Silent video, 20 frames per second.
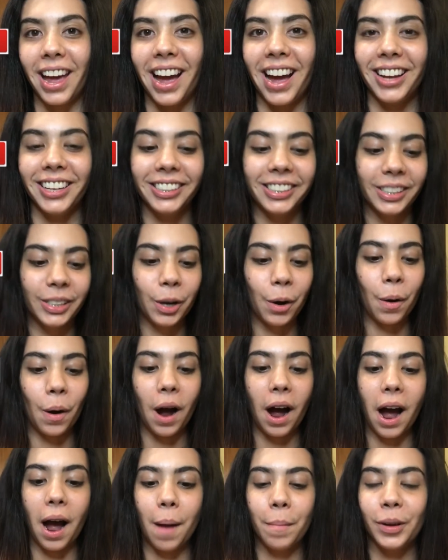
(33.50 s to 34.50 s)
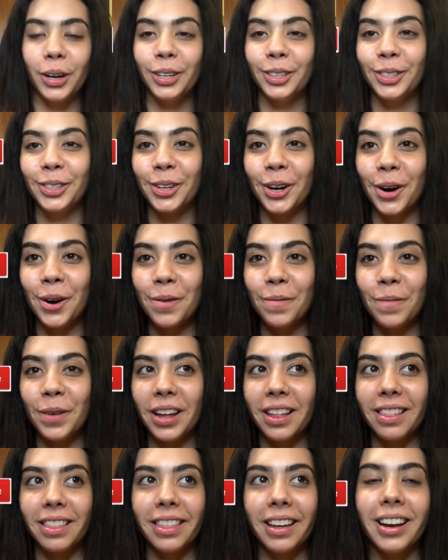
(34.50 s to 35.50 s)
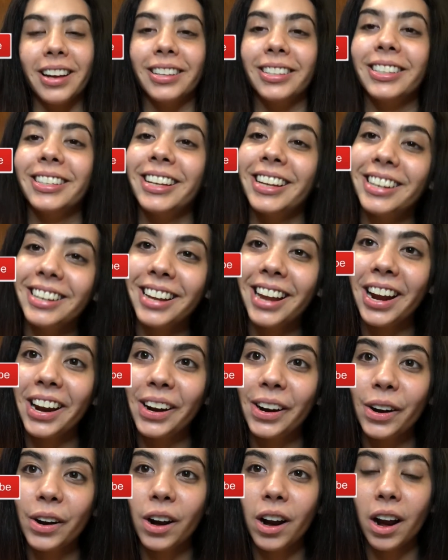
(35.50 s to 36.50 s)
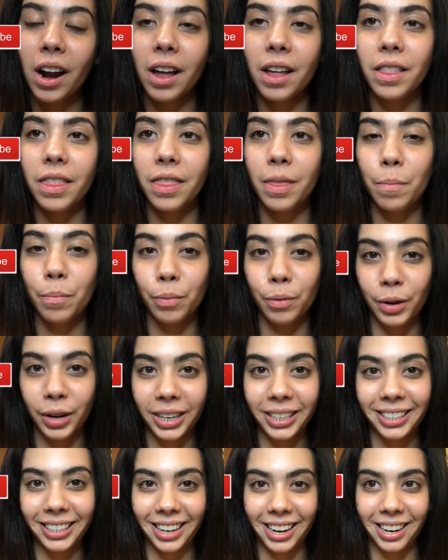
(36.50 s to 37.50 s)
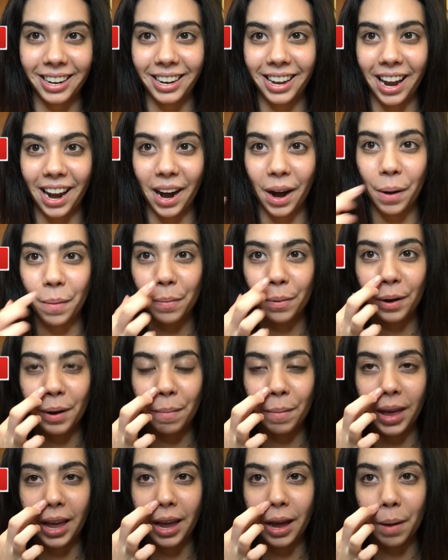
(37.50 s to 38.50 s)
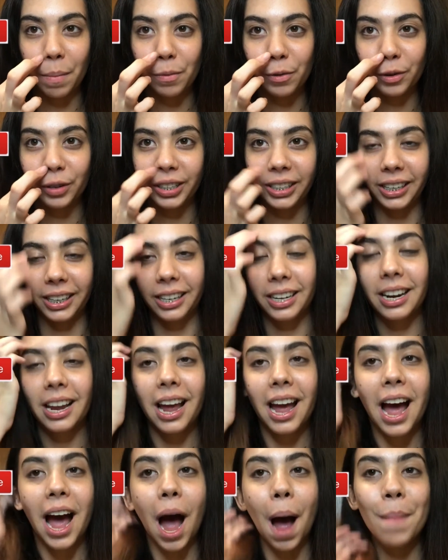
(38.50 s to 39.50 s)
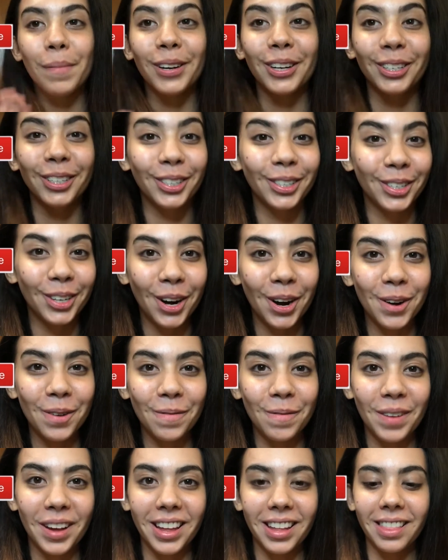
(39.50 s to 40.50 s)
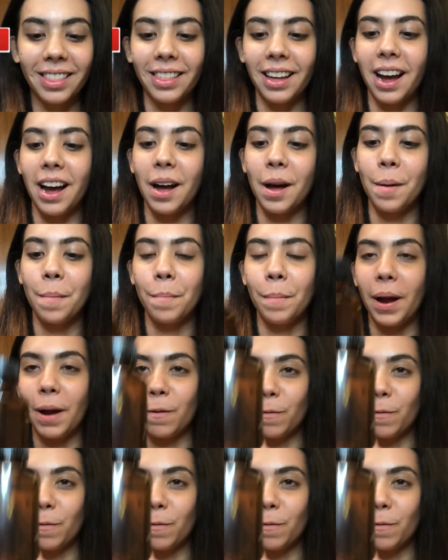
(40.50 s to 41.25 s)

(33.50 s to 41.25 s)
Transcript: guys, so I'm gonna start with a pre-makeup routine. I'm gonna start with my